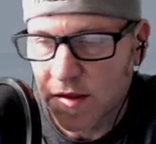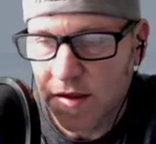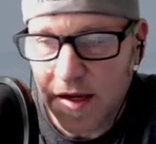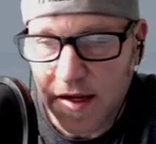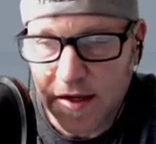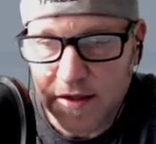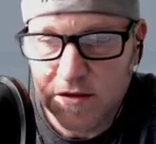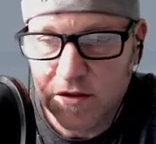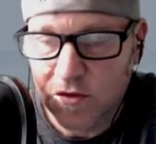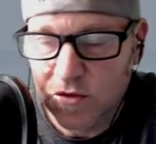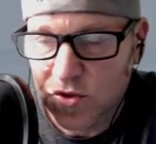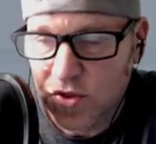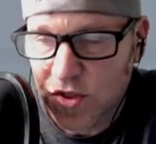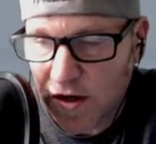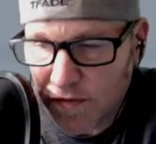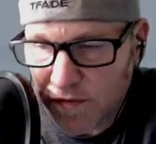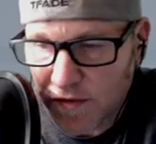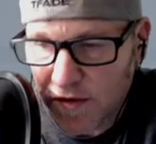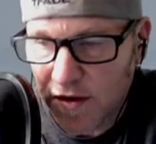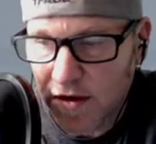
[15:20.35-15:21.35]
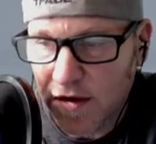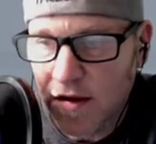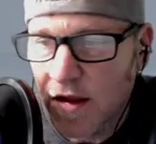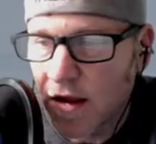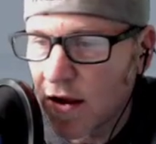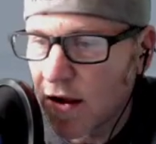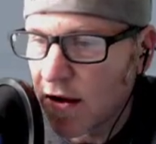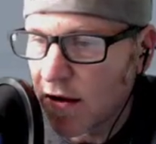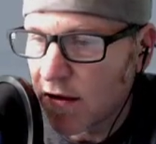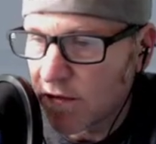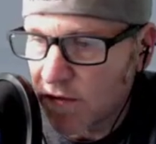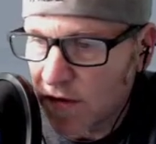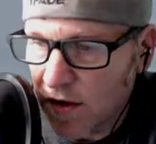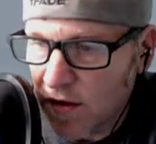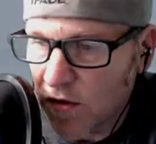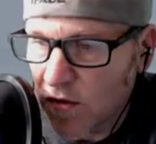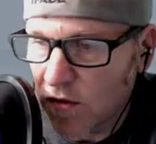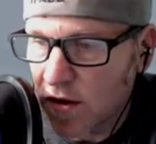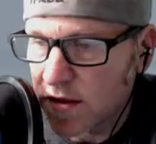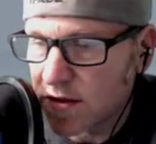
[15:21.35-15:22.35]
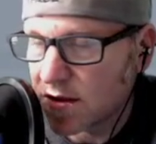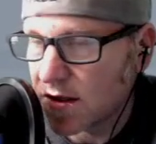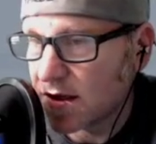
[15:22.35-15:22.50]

Yeah, so chuffing, vent noise.